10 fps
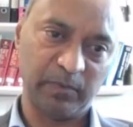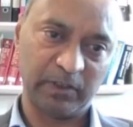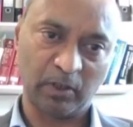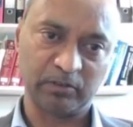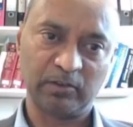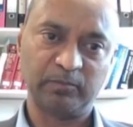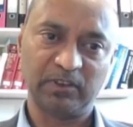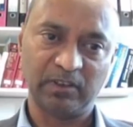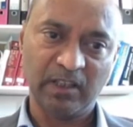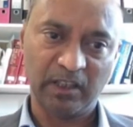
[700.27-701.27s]
It is
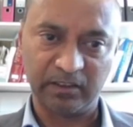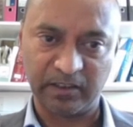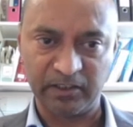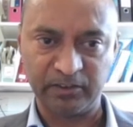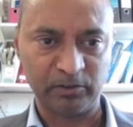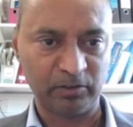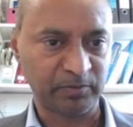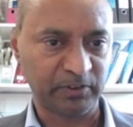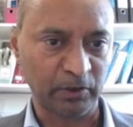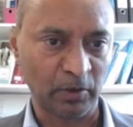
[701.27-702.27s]
because of the
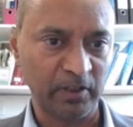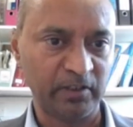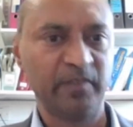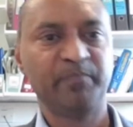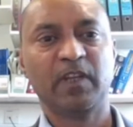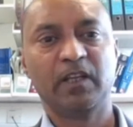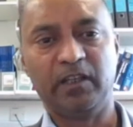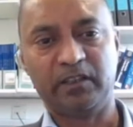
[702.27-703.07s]
increased use of steroid.